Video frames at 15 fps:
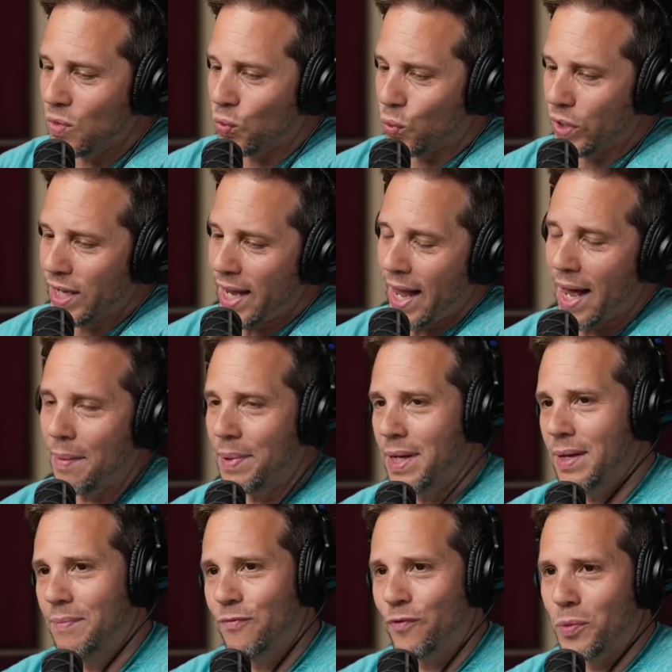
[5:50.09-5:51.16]
rehab
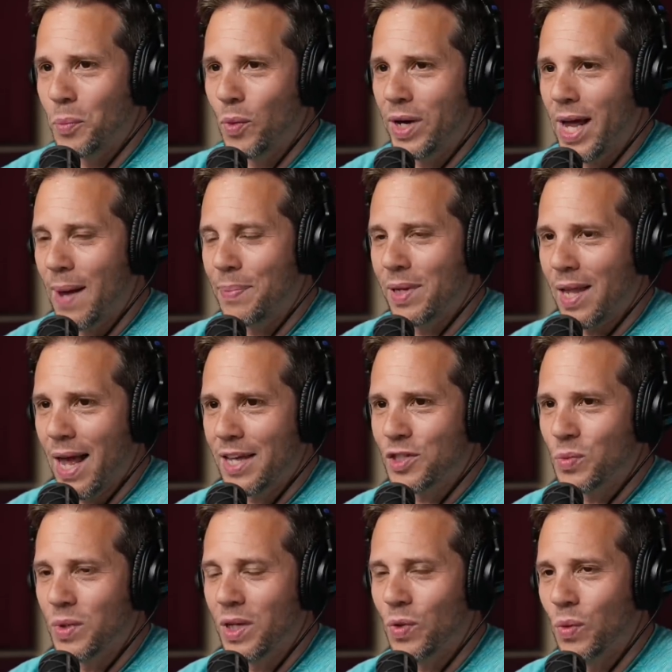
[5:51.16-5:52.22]
him from what happened
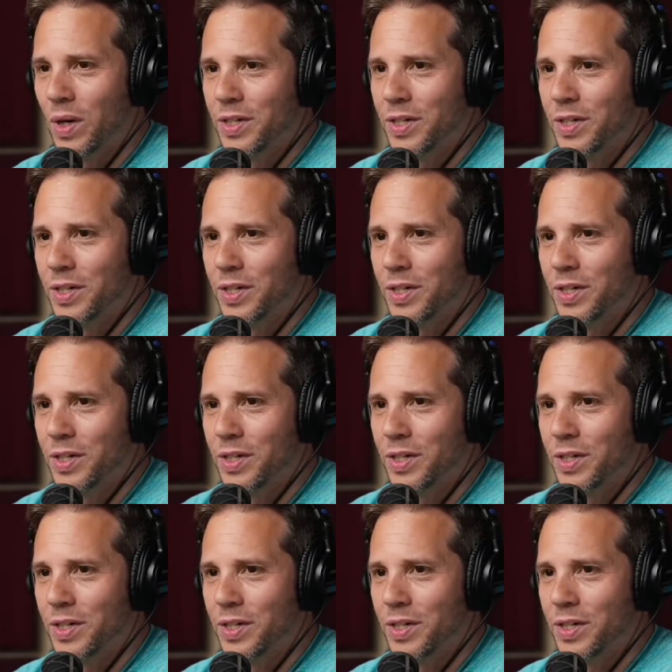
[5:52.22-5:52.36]
last week,